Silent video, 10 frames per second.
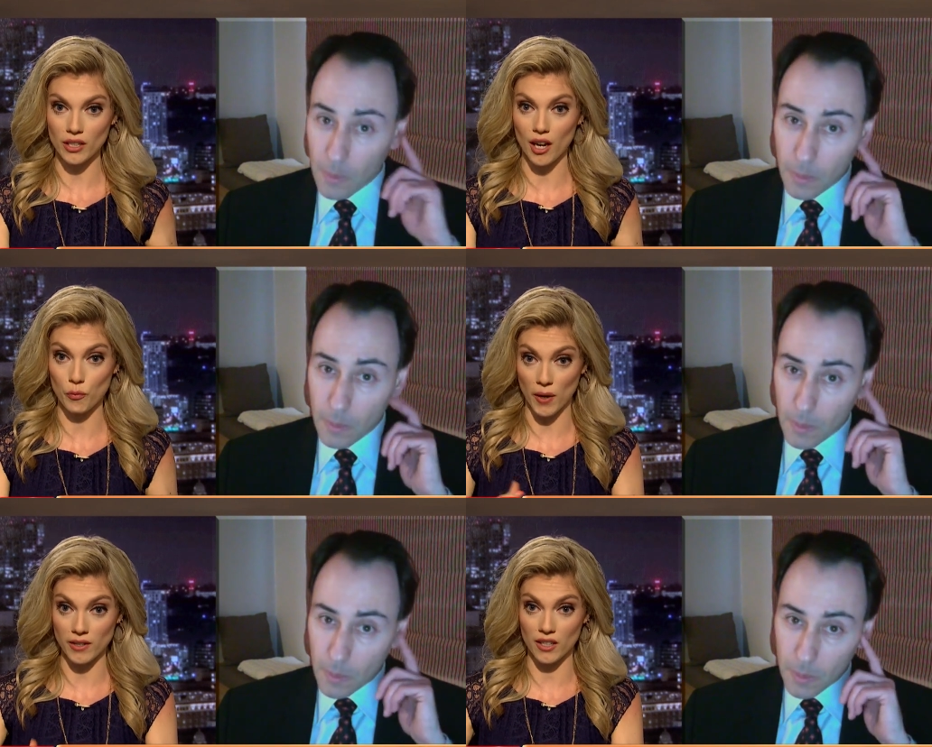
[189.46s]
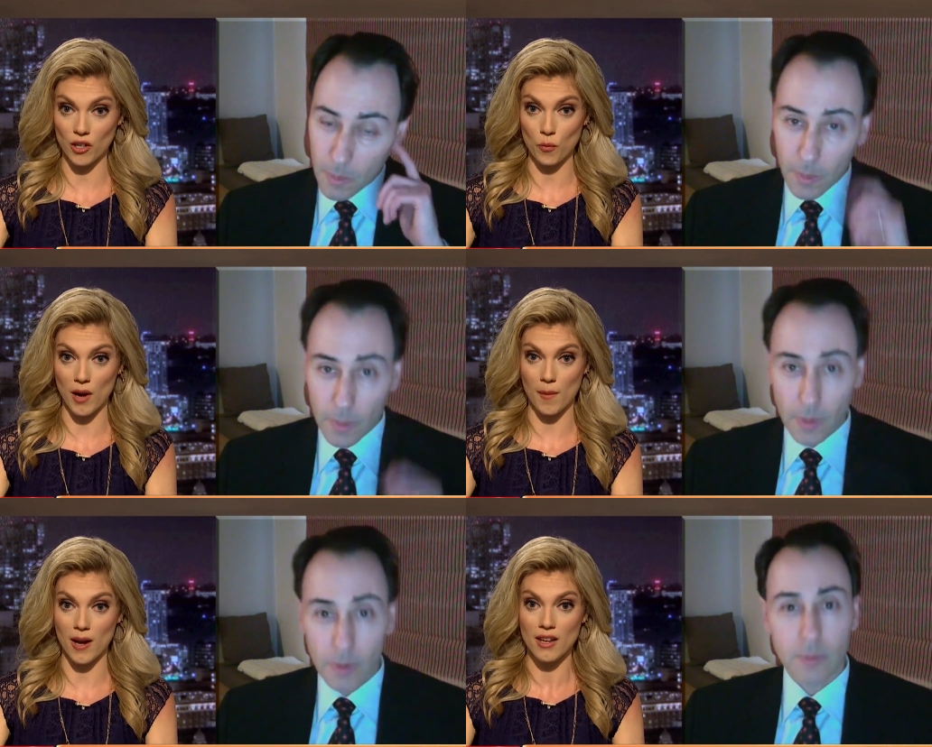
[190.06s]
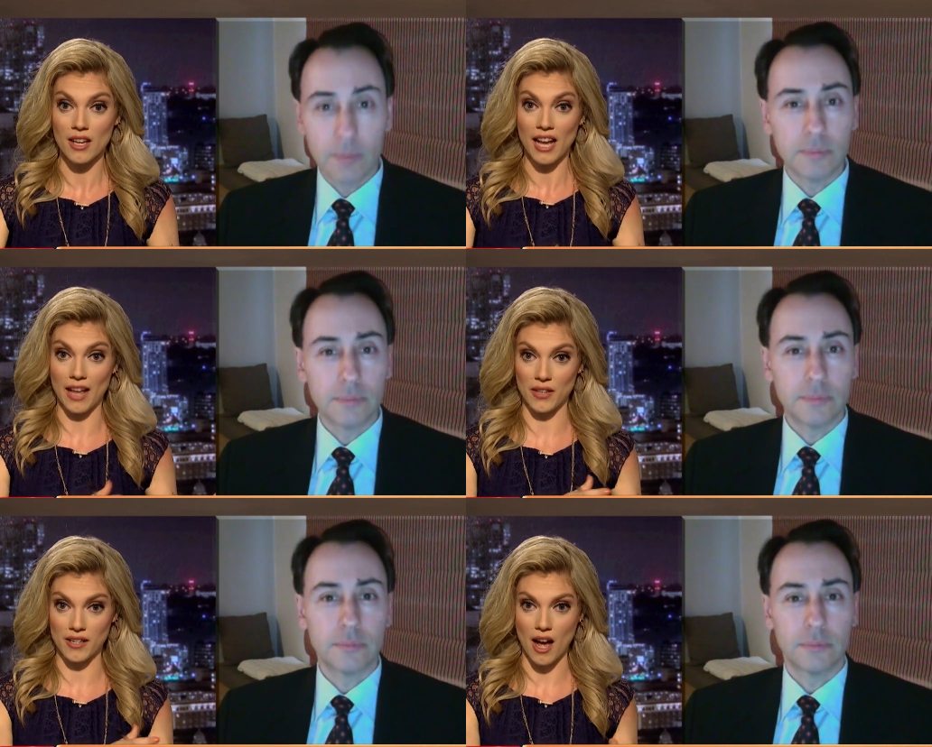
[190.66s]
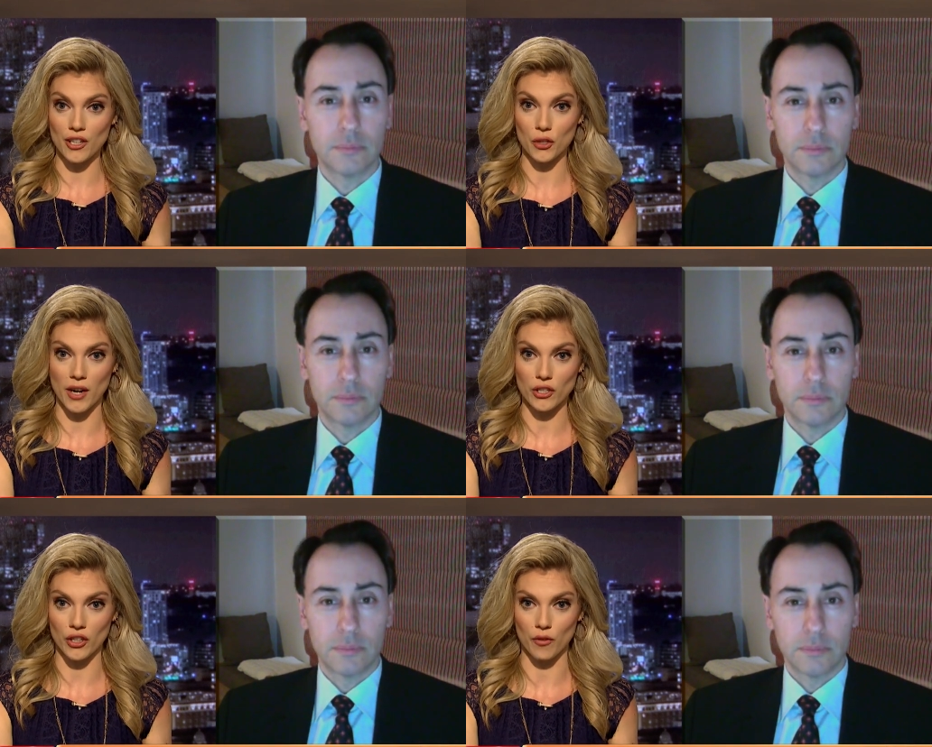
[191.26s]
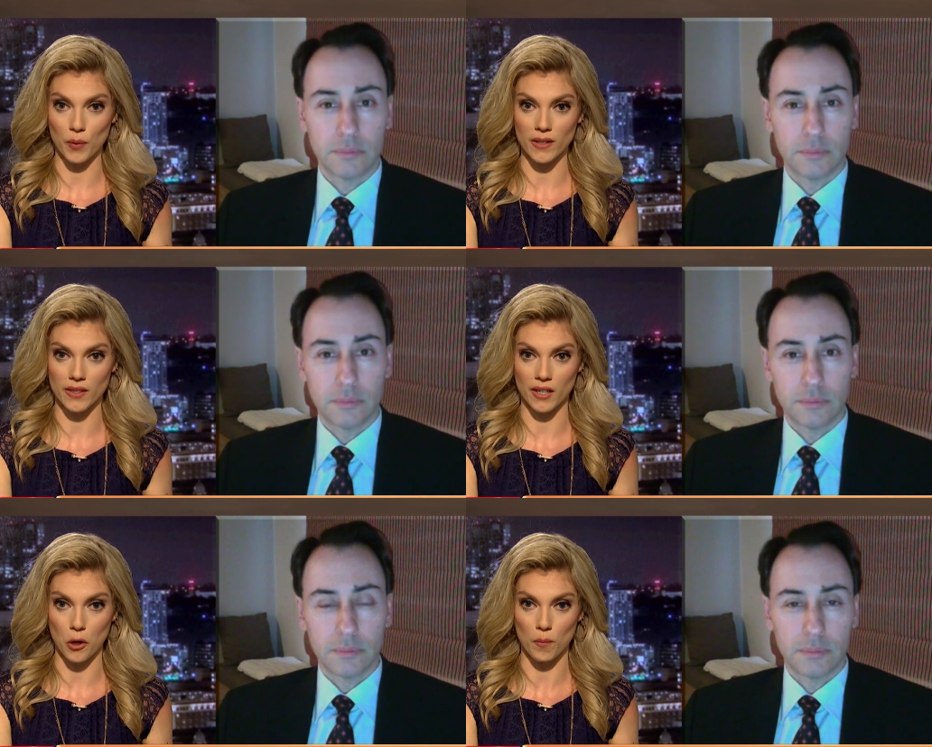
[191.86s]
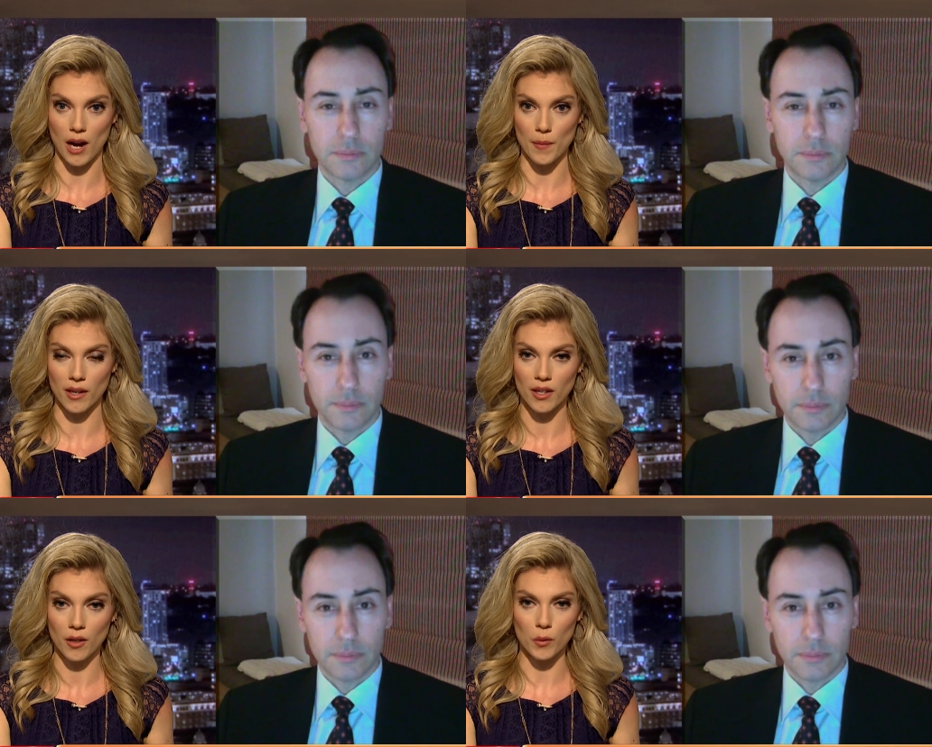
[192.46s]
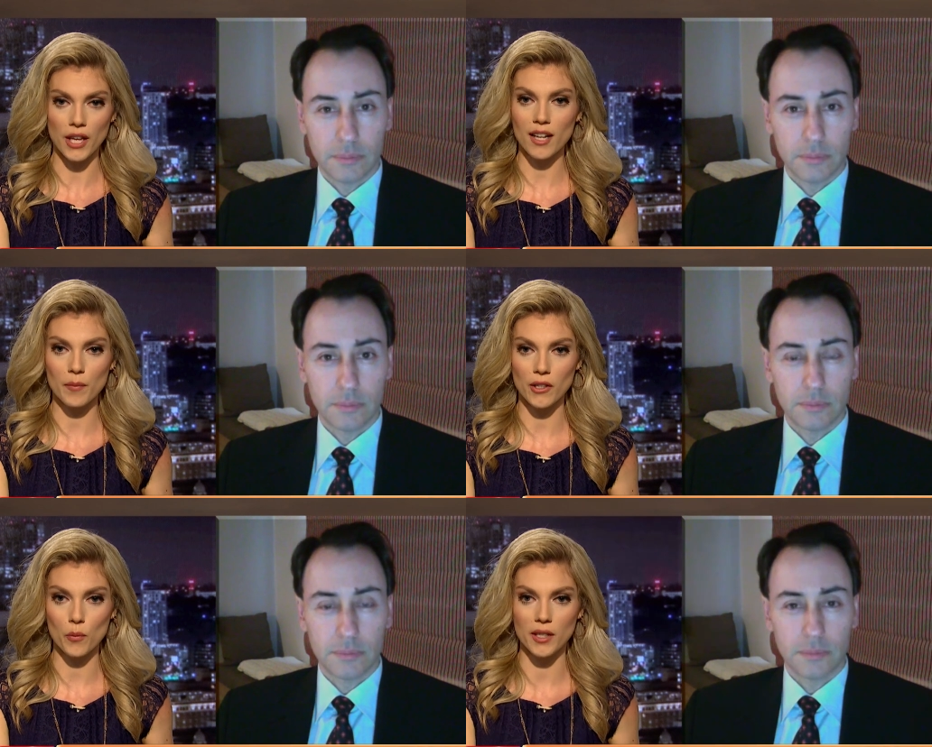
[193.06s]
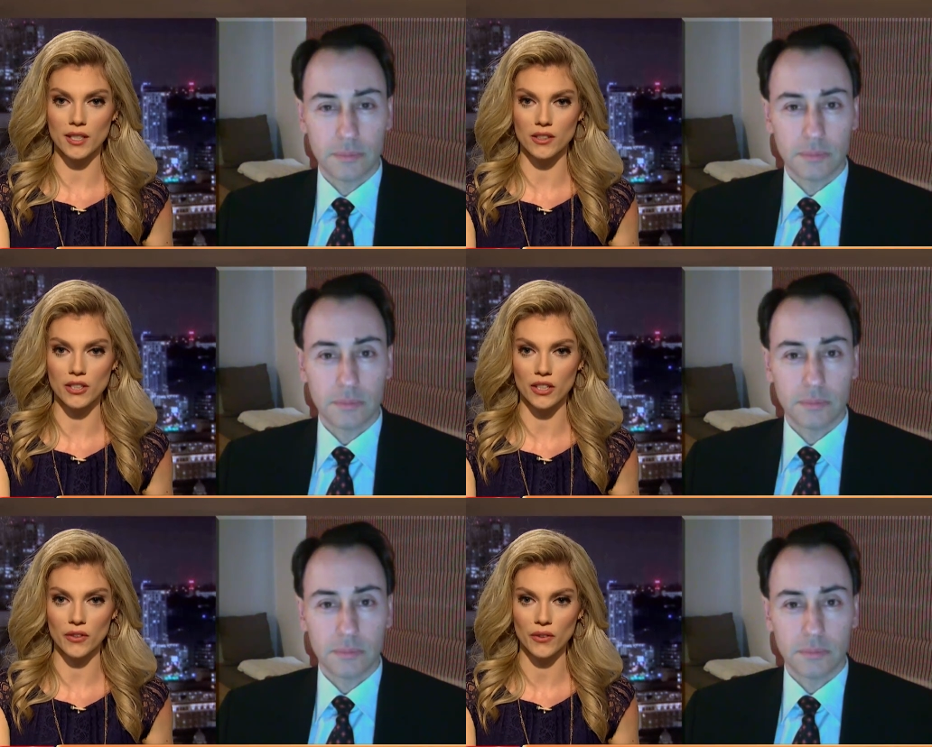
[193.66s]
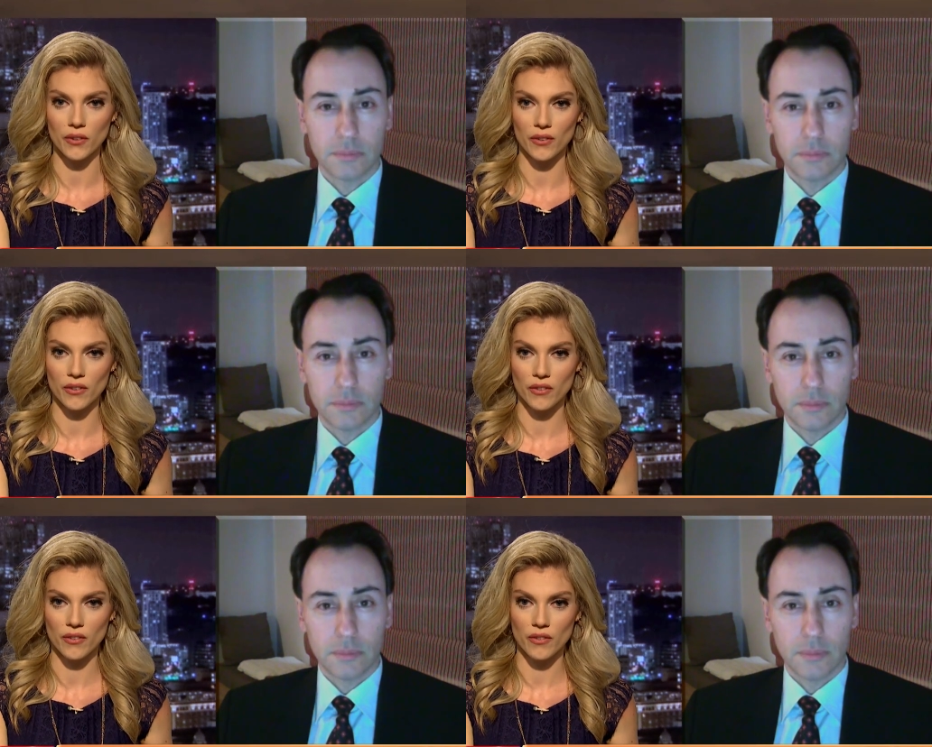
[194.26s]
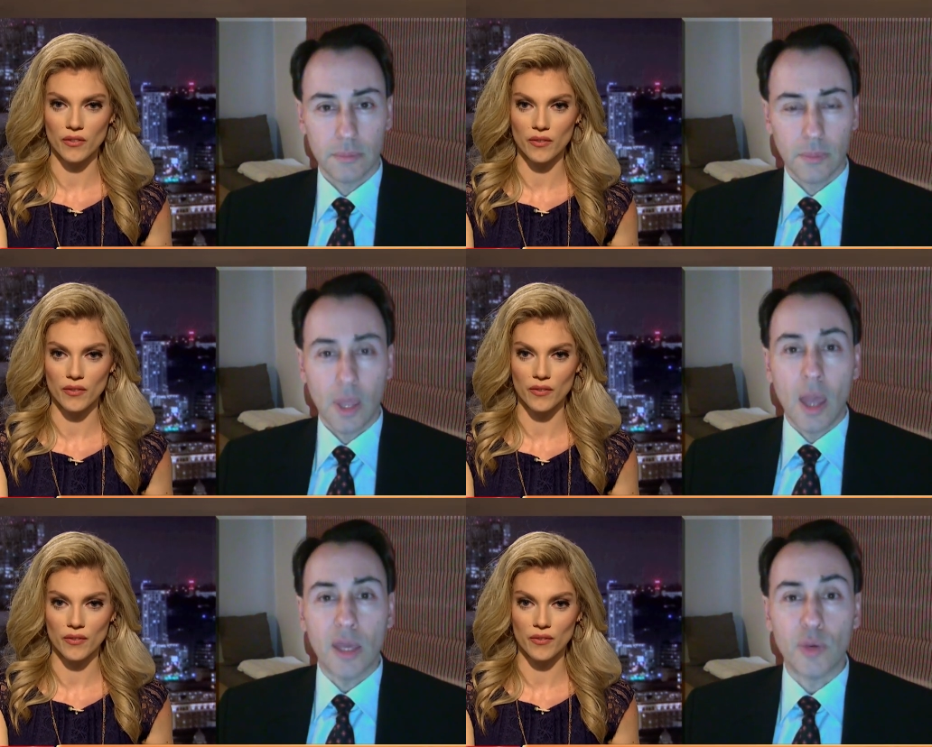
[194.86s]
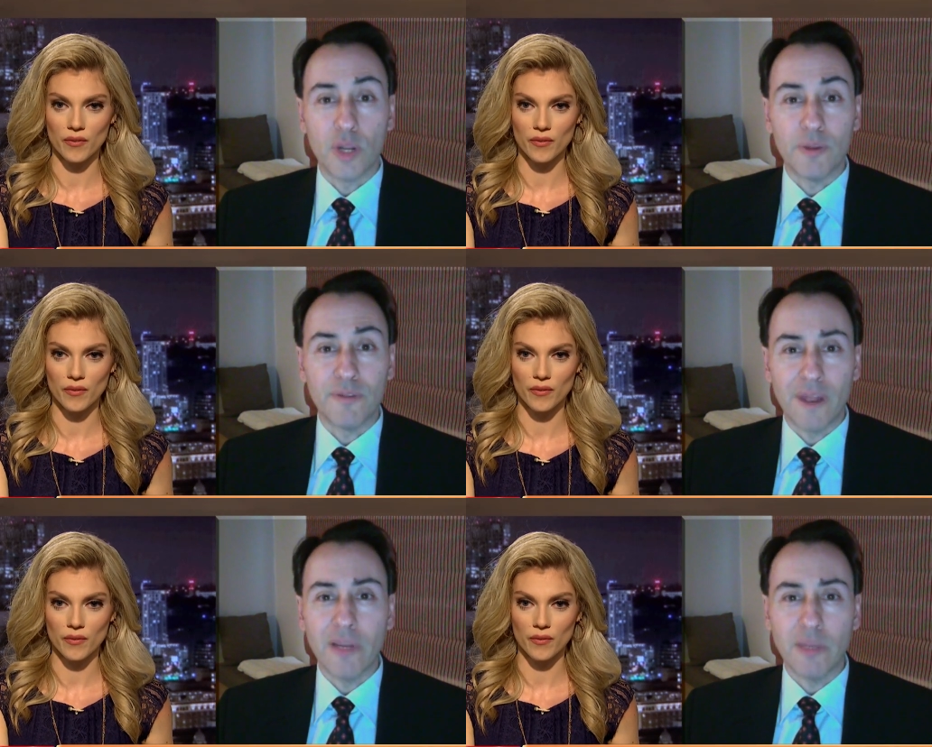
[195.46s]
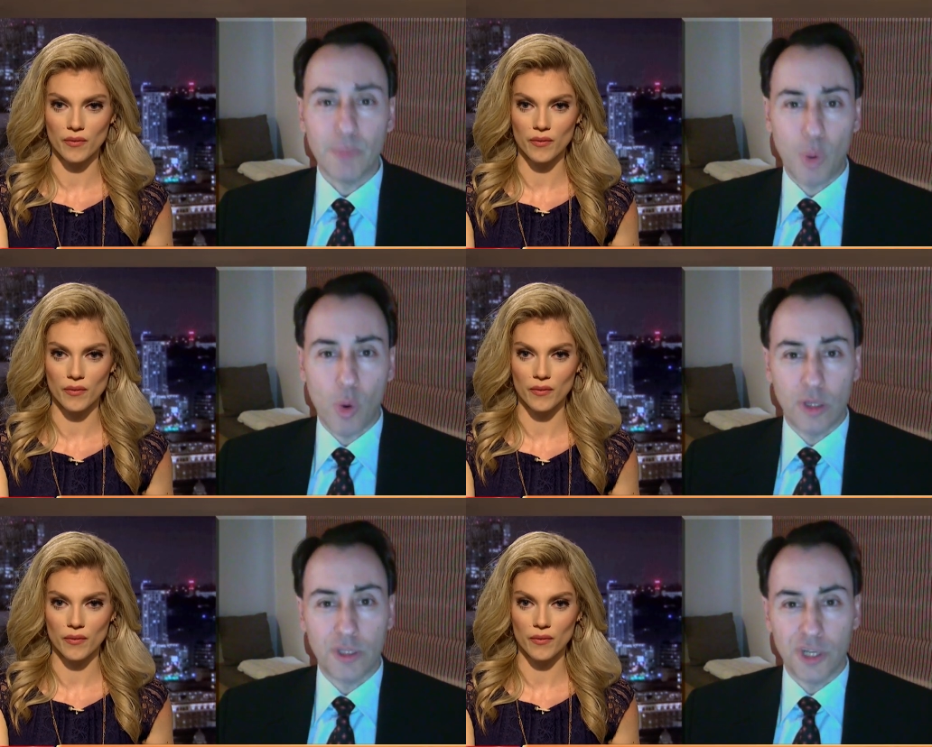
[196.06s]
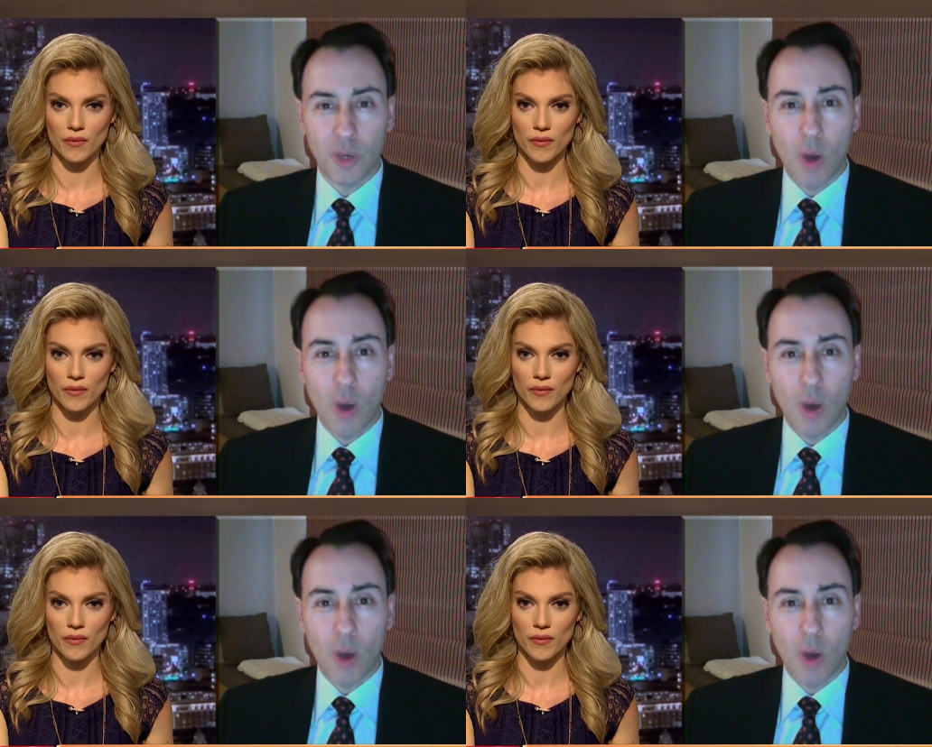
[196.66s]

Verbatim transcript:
Speaker 1: of President Obama and the inauguration of President Obama, would that have been no big deal to you?
Speaker 2: it would have been very important. You know why?